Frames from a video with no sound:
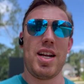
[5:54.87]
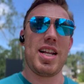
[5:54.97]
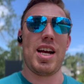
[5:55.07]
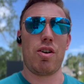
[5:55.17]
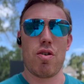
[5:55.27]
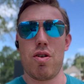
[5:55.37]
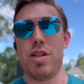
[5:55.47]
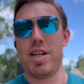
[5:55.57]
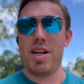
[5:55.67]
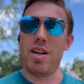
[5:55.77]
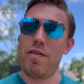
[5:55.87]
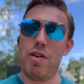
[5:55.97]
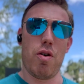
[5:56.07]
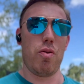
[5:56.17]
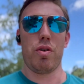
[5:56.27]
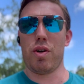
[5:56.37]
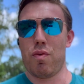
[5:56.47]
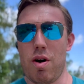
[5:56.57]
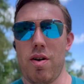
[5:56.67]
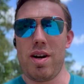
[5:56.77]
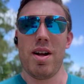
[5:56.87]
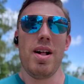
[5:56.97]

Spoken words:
that girl that didn't even know who you were and